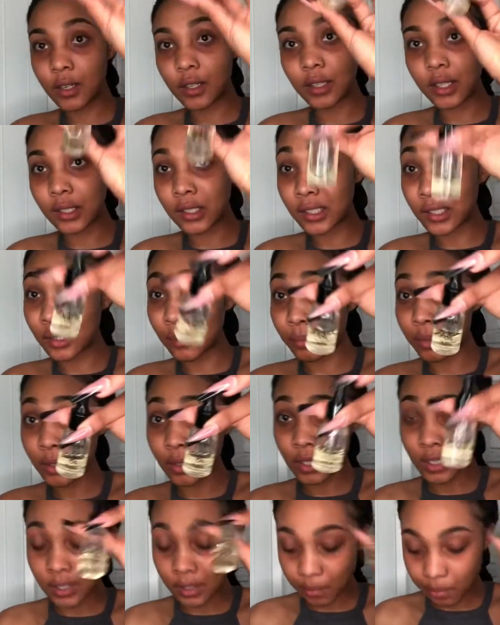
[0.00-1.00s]
This is a beauty
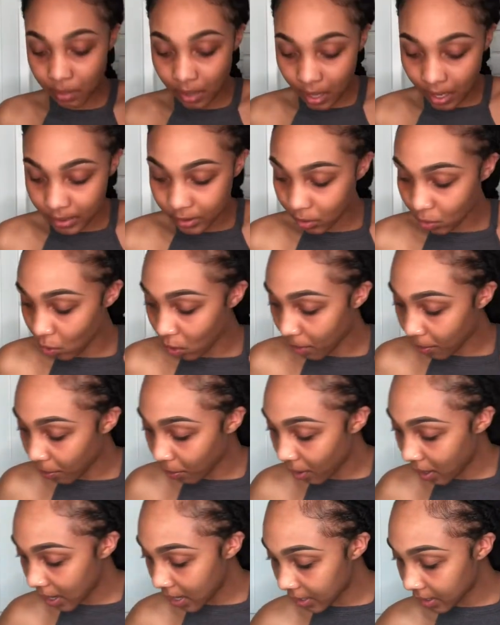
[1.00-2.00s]
supply store
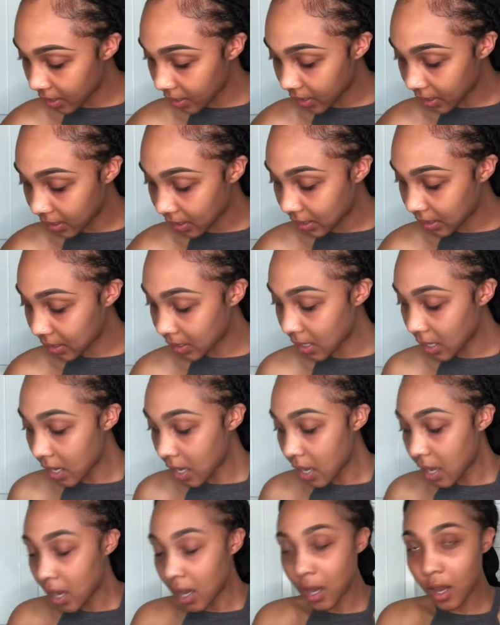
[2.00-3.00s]
product.
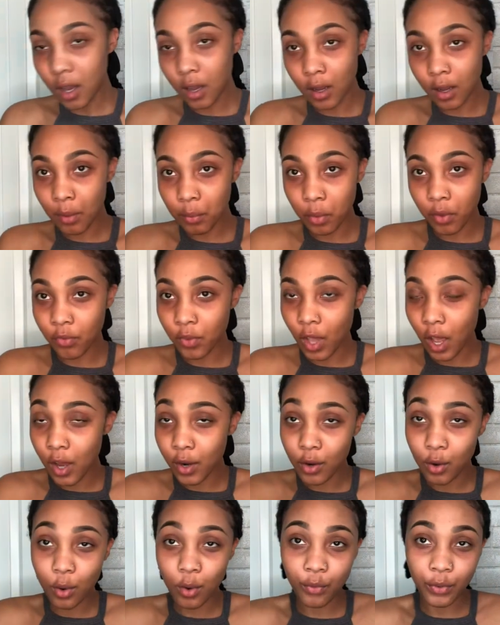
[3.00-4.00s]
If y'all
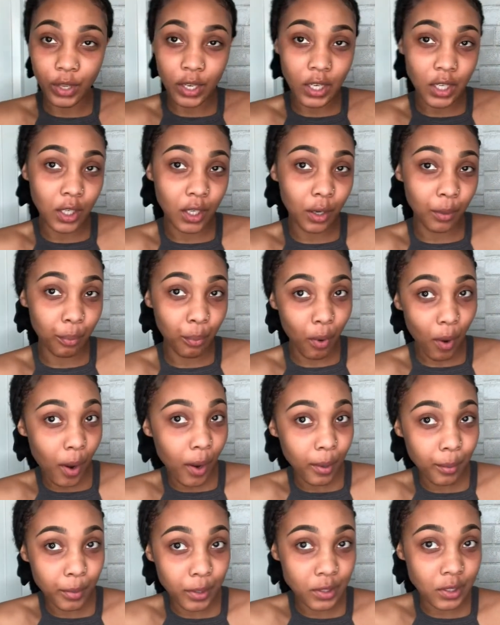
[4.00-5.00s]
know of any good
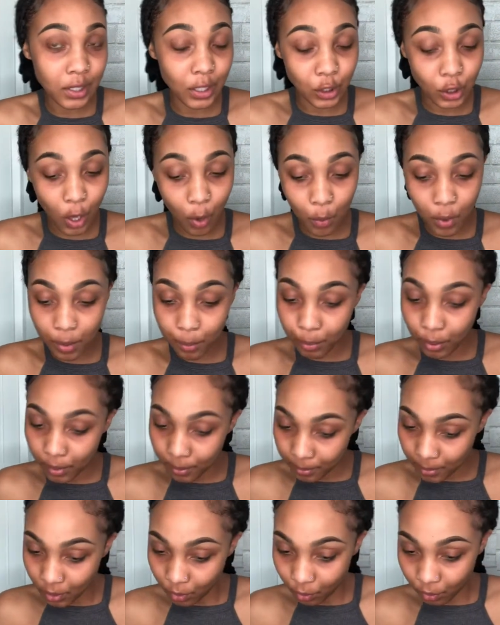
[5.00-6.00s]
primers that y'all want to put
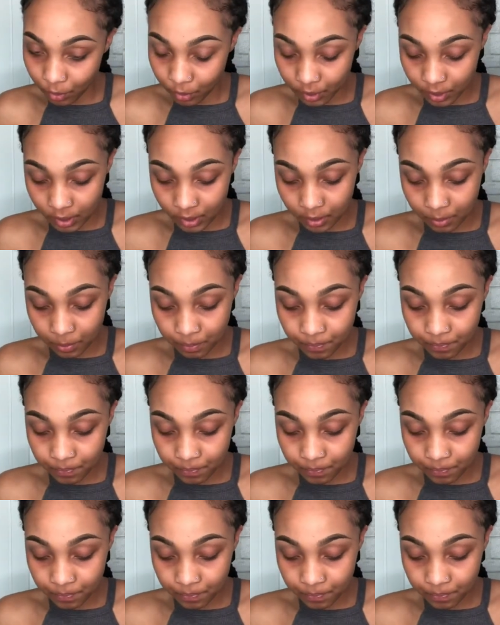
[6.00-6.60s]
me on,